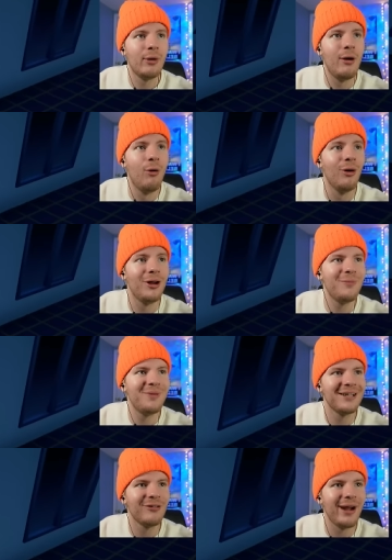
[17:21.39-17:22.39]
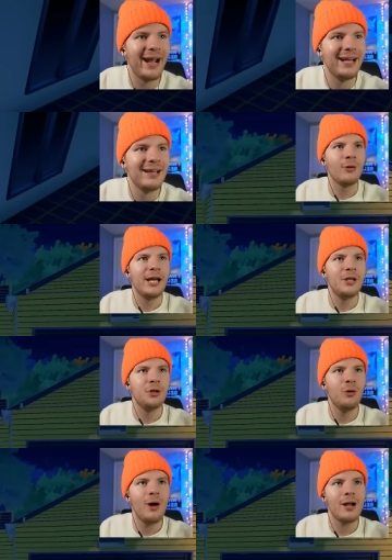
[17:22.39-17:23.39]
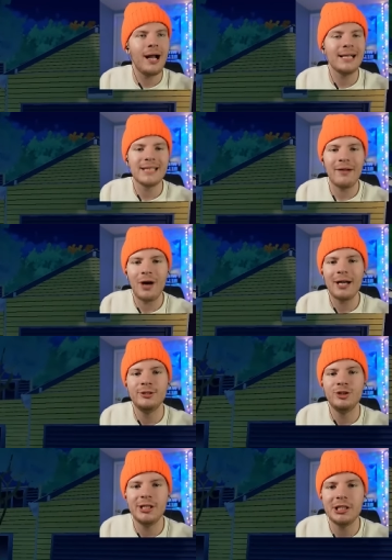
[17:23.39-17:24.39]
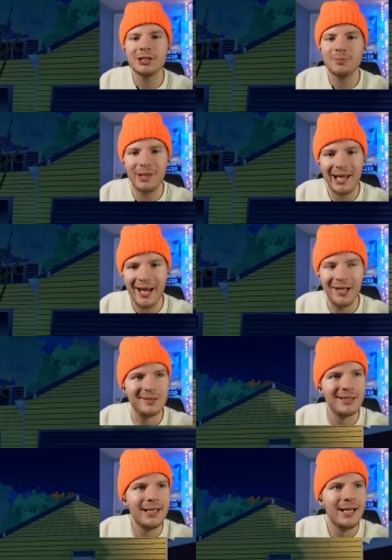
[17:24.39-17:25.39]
It, it would have been great. Okay, you know what, guys? I've got a genius plan.